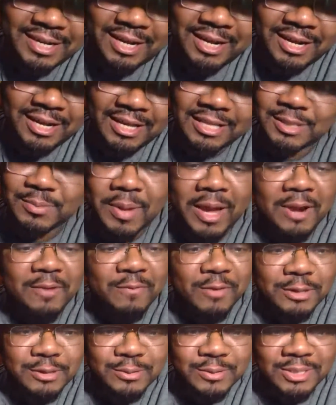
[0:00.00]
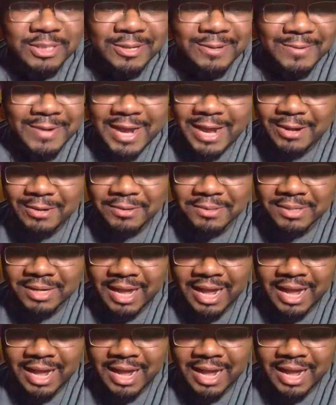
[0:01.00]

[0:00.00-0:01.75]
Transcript: And Spider-Verse was sold out.